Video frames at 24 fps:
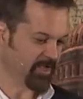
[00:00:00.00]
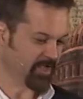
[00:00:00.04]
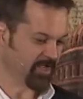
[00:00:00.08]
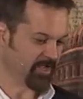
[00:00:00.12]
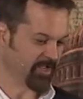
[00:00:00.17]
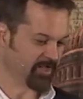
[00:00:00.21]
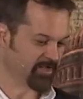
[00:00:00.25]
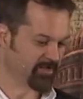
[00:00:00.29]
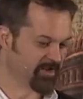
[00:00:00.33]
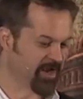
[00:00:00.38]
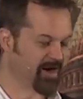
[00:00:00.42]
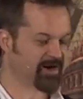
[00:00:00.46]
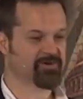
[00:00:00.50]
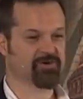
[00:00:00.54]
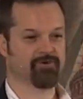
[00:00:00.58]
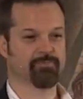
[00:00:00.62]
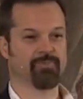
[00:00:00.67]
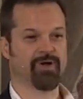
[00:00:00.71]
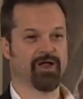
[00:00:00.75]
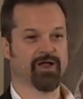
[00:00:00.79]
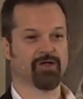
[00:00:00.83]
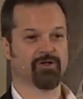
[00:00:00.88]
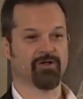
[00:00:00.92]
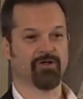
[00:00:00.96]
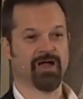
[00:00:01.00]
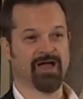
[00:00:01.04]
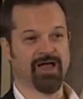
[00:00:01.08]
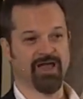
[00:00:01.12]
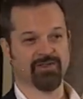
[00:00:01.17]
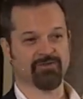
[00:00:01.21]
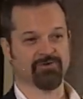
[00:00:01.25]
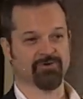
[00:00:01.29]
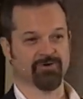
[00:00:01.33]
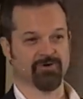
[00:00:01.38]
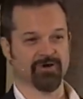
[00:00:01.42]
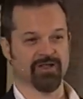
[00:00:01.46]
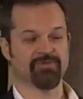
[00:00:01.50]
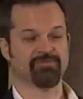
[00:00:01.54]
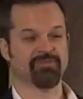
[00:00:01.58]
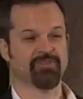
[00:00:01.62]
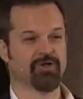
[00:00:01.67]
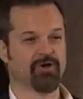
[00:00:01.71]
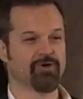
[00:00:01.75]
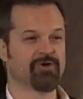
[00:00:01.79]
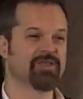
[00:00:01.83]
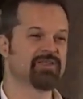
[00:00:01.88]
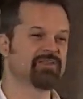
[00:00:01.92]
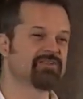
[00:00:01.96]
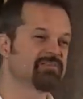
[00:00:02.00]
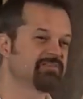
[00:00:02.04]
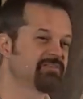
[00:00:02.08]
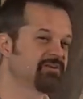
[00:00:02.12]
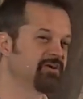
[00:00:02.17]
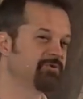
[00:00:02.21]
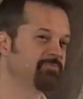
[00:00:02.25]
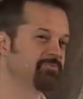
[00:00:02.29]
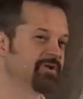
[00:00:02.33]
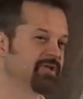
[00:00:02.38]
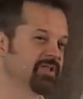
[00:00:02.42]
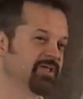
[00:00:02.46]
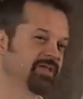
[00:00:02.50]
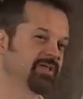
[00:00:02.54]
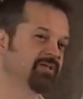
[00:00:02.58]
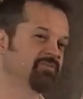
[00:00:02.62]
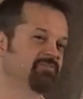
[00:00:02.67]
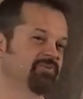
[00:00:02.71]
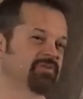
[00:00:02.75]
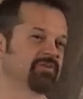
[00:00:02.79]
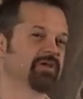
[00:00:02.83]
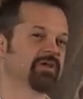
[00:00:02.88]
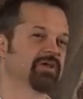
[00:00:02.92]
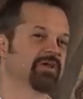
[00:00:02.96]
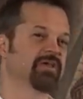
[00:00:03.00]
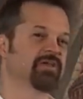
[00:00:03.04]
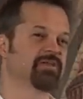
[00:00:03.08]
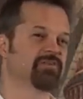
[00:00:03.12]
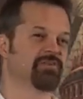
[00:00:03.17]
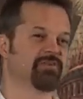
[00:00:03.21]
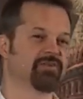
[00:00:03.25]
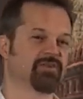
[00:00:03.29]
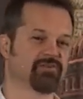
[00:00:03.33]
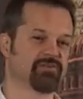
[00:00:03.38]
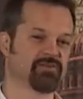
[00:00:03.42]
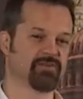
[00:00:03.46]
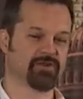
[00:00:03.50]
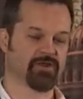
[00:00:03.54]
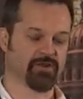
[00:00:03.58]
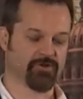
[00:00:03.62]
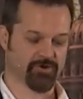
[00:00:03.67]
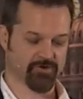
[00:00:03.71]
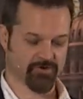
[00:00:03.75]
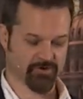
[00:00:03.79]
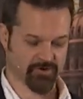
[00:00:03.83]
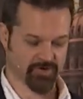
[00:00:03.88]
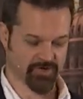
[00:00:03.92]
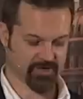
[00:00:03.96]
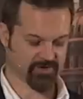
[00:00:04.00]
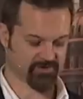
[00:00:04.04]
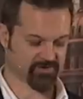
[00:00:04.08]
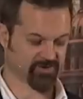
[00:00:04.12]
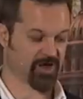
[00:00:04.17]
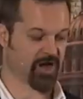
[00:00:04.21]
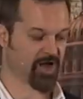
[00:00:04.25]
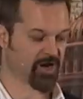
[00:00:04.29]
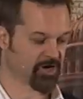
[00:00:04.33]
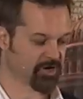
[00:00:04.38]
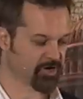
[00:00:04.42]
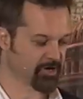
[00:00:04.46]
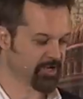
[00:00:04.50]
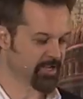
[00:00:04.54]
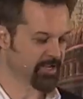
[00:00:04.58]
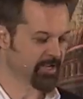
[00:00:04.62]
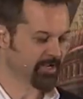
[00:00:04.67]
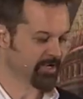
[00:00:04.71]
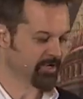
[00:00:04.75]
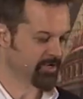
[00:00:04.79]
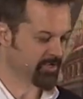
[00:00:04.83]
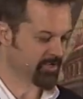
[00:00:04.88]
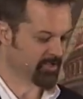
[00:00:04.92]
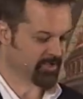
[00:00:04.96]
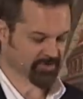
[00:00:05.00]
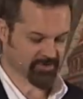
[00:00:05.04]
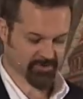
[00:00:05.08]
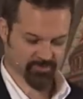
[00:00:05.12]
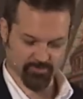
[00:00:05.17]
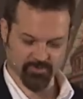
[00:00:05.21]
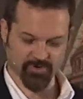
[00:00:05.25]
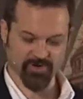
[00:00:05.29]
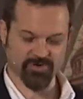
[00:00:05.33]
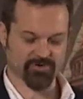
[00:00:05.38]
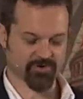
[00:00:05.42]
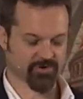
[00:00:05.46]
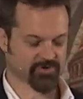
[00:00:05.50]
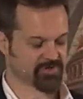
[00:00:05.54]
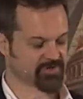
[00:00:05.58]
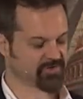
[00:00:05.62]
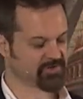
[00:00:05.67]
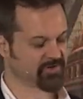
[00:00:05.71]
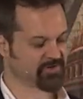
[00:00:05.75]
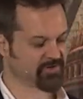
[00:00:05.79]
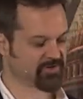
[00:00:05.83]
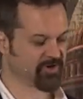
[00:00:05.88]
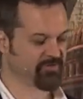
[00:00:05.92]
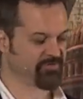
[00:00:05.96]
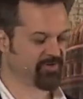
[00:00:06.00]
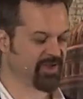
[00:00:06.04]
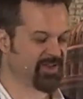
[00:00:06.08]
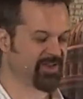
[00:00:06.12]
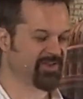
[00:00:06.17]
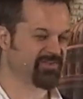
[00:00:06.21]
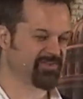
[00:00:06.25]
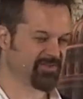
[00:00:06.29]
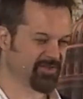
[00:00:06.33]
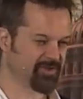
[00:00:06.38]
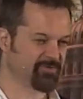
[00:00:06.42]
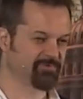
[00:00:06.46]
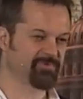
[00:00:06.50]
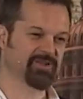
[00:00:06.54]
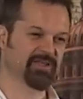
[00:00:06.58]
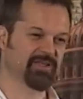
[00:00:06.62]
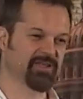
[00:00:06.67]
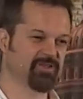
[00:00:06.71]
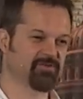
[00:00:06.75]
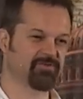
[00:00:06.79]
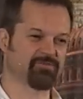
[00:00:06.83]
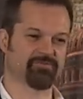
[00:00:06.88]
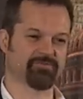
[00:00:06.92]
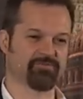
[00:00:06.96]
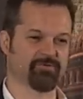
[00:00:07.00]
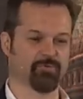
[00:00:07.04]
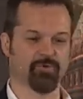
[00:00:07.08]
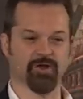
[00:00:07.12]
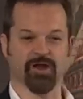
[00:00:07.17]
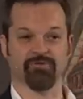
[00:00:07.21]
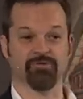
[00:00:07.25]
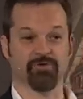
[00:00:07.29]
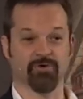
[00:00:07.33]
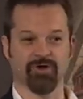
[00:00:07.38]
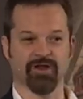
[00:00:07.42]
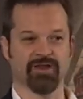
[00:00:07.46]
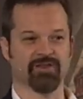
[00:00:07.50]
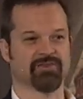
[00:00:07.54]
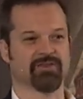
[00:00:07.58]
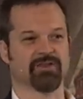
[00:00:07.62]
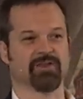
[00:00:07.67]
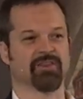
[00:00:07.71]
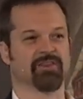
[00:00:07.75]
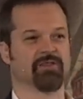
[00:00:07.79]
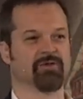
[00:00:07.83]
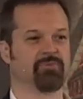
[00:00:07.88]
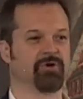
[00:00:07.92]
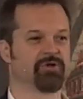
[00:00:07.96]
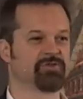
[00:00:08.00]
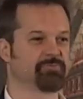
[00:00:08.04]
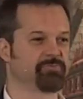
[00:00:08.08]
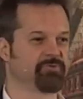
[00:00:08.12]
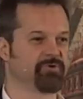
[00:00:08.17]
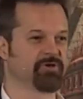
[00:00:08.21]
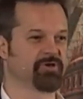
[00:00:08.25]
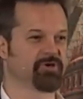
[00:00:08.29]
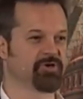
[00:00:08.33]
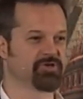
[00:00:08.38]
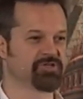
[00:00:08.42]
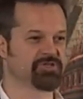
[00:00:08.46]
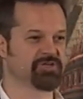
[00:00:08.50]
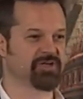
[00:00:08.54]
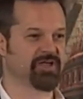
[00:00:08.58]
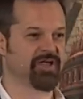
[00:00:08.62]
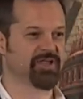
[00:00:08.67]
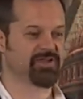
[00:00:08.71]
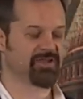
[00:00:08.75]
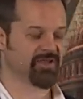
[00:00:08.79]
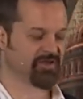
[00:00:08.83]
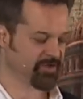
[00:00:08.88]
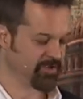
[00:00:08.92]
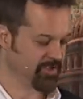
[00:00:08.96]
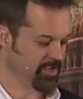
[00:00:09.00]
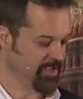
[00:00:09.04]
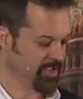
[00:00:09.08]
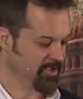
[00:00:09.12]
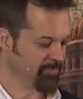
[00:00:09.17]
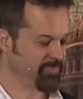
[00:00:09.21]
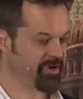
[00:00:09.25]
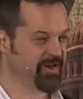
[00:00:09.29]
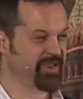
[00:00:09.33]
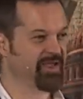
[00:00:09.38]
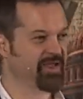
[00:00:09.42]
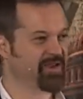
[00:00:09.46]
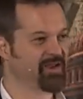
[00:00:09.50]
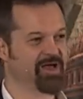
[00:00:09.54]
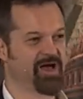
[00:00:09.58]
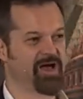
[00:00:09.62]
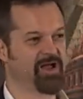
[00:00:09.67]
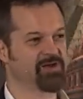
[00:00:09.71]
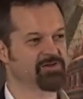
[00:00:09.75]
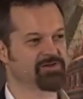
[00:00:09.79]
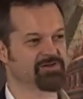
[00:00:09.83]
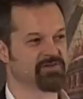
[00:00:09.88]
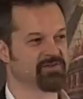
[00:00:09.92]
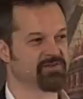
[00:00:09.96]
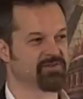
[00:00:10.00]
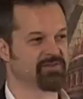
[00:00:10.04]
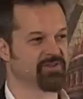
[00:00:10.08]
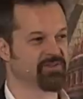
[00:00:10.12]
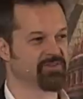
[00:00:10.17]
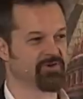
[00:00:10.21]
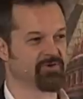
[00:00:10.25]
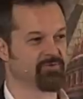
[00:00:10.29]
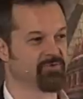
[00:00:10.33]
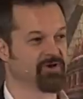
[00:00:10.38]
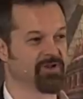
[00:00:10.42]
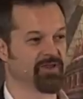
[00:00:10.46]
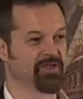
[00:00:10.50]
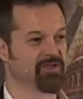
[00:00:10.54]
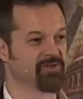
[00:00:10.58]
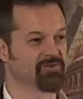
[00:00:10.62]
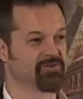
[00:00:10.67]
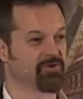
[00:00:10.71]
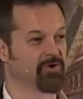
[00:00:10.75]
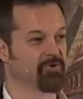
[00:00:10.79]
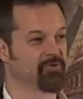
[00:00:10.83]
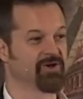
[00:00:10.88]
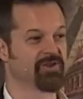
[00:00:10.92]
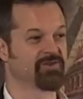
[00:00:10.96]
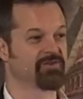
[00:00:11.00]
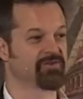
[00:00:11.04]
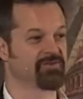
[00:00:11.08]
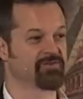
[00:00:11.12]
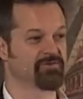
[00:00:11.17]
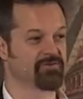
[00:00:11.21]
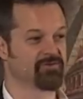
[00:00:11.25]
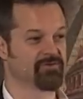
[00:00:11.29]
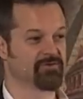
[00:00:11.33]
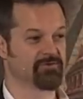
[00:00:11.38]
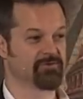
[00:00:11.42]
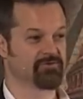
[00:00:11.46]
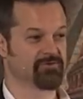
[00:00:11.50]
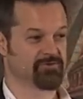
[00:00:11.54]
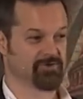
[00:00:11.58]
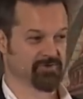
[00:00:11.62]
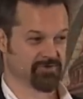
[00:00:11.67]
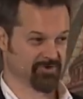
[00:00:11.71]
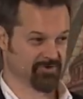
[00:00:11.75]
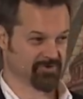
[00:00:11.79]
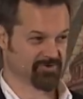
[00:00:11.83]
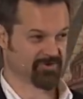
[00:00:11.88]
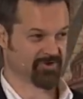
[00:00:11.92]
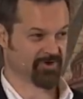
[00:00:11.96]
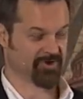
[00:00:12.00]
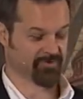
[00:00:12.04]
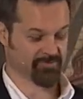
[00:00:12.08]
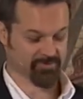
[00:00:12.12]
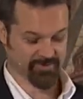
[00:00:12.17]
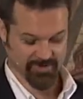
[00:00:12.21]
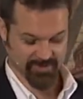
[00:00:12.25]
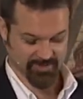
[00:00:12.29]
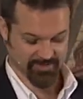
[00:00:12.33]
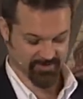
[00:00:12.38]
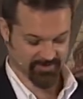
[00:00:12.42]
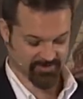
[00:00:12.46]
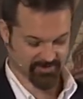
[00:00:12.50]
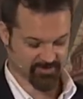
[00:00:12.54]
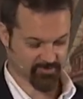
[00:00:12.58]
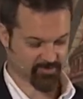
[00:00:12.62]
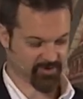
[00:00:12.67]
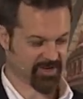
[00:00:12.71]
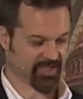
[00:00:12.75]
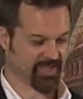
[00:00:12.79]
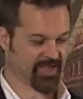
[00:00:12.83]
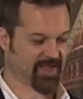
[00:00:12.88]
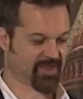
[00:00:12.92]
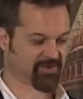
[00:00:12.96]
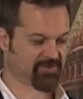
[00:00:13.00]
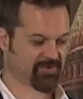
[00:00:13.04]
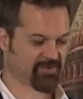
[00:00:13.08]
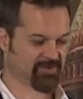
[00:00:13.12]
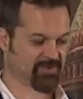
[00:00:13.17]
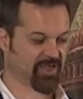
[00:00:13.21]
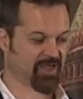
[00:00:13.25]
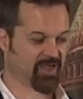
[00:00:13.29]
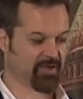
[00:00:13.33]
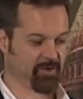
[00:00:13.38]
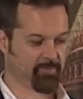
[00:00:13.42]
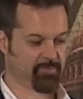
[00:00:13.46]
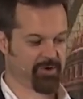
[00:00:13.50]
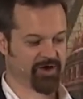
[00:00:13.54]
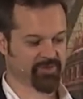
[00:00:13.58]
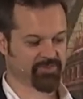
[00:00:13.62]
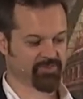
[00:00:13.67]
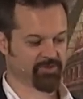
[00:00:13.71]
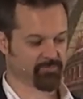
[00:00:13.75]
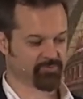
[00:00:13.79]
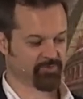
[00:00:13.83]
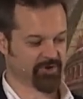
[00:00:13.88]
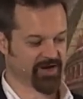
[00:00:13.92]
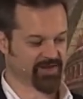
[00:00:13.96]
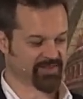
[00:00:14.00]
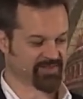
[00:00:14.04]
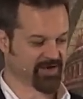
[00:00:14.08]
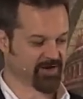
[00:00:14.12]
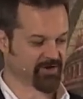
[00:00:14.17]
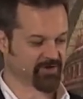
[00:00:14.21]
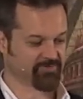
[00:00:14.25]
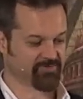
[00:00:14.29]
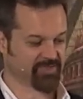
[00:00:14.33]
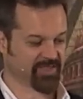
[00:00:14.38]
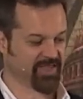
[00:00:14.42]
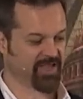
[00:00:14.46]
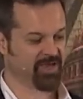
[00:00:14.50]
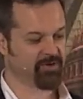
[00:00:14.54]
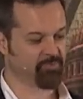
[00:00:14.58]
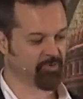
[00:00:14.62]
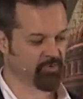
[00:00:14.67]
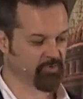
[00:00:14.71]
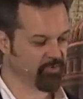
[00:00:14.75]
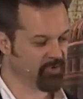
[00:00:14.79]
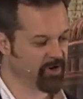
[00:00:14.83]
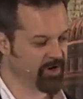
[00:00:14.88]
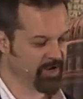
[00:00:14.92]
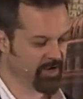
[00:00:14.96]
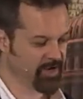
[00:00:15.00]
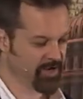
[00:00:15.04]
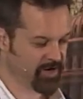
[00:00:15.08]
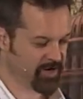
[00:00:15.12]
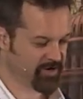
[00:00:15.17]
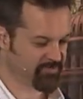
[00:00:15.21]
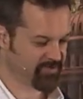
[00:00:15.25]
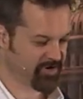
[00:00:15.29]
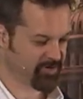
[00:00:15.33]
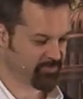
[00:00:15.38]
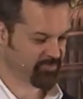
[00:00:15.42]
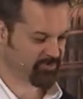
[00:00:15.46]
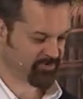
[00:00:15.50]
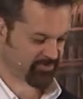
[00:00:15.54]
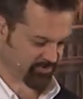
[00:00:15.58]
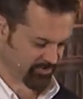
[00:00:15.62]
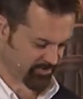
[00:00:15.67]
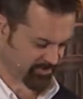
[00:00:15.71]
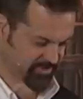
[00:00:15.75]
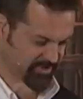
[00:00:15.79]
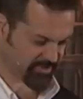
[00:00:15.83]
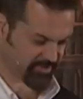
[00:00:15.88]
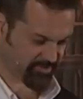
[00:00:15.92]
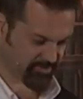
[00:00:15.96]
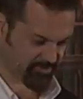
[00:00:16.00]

And Doctor Michael Heiser, even though he still believes, he's, he's another uh, scholar uh, that researches this stuff, he still believes for whatever reason in the multiple incursion idea, but he acknowledges that there really is no reason to do so. Listen to what he has to say about the breakdown of the Hebrew of Numbers thirteen